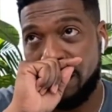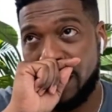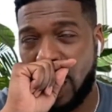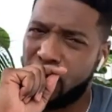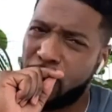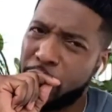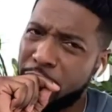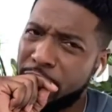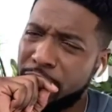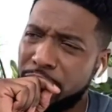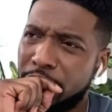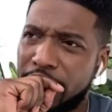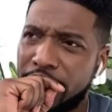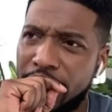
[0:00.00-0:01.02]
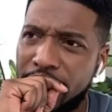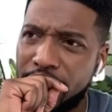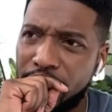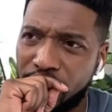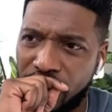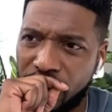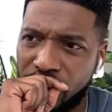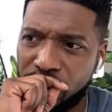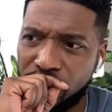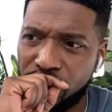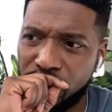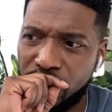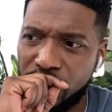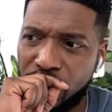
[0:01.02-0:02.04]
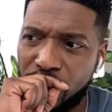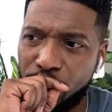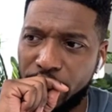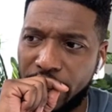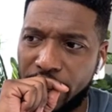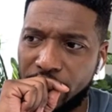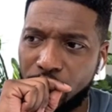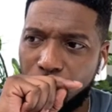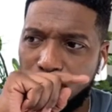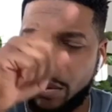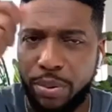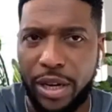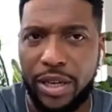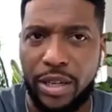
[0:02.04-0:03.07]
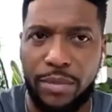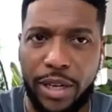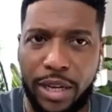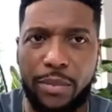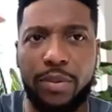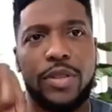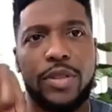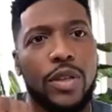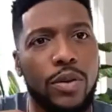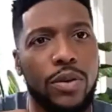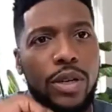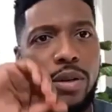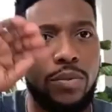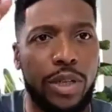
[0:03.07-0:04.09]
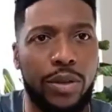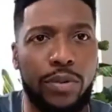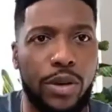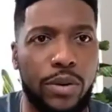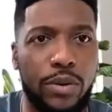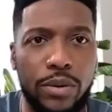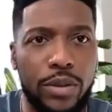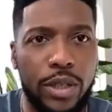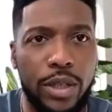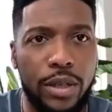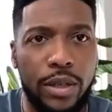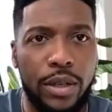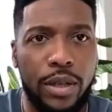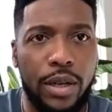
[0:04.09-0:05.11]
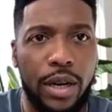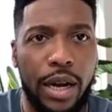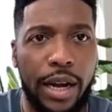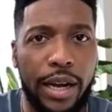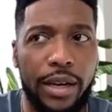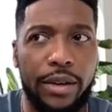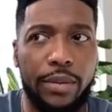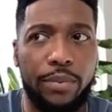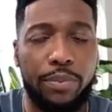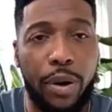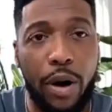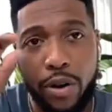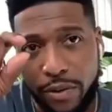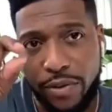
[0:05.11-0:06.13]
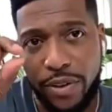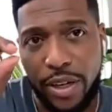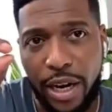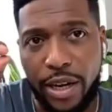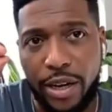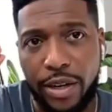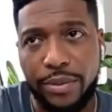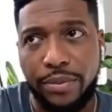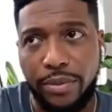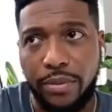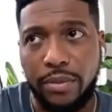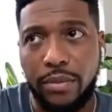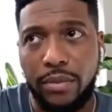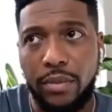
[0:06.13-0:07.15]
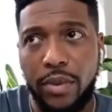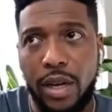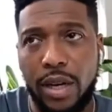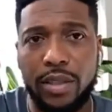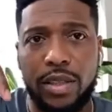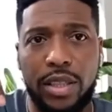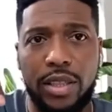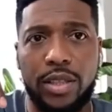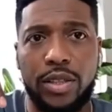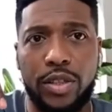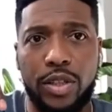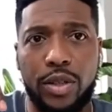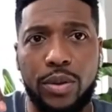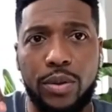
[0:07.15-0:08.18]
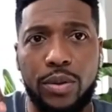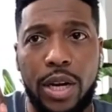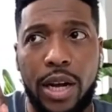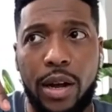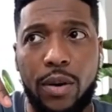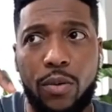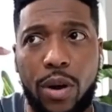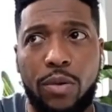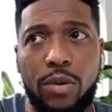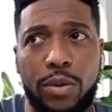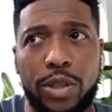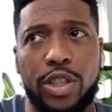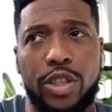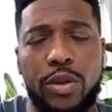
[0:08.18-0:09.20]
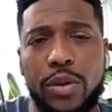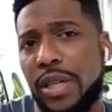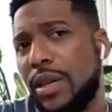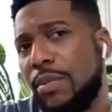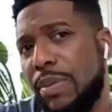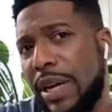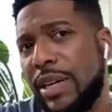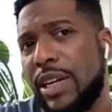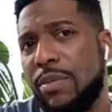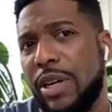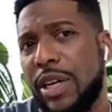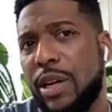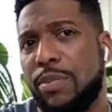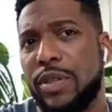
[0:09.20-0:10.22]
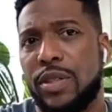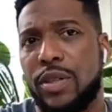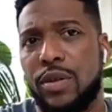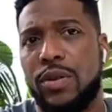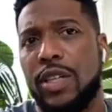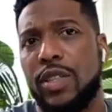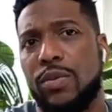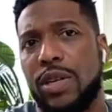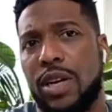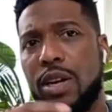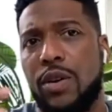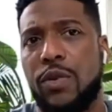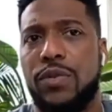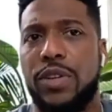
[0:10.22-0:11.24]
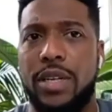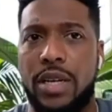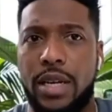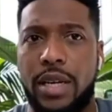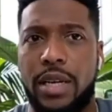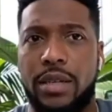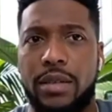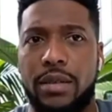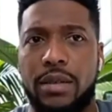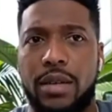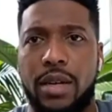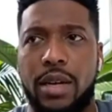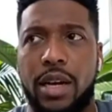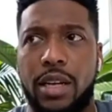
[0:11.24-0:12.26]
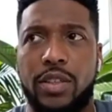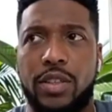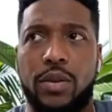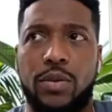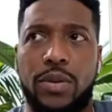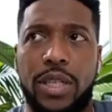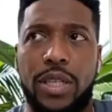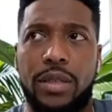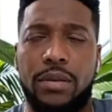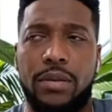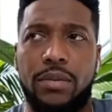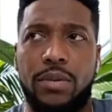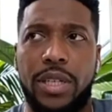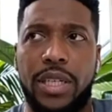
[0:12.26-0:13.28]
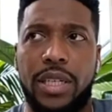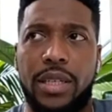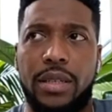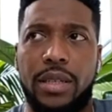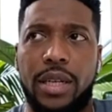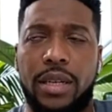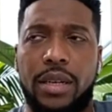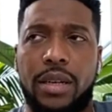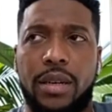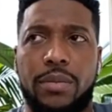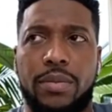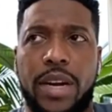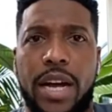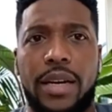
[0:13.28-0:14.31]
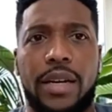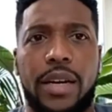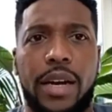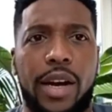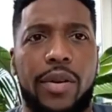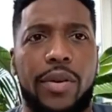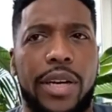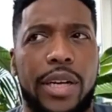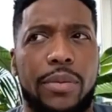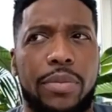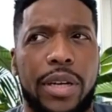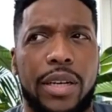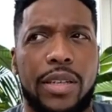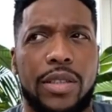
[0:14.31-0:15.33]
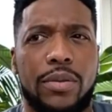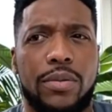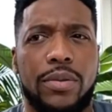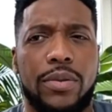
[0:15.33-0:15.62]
darker than that. You know, we had a whole pandemic episode that we wrote, and part of it aired in season two. And while we were shooting the pandemic episode, that's when COVID hit, and so we ended up not airing it because